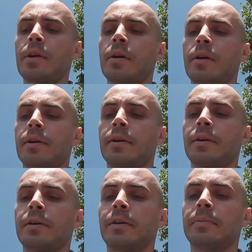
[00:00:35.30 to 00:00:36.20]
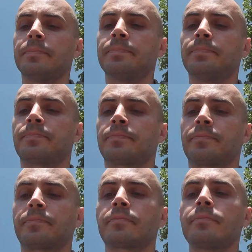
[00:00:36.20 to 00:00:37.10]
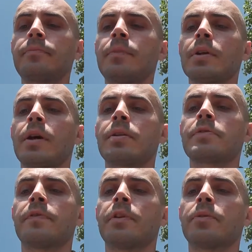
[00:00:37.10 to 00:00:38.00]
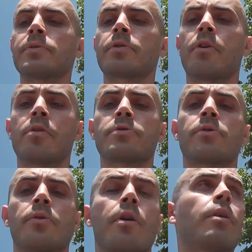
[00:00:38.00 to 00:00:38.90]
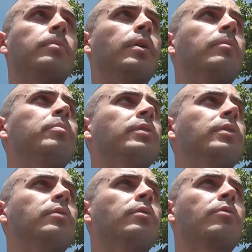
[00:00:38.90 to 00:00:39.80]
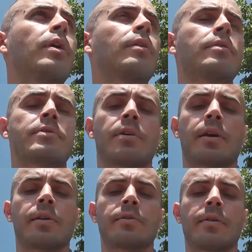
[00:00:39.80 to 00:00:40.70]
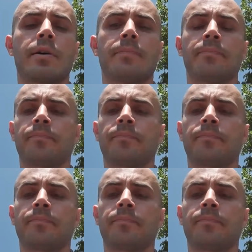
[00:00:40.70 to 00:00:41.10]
And this video is also not about political correctness. I'll get to that.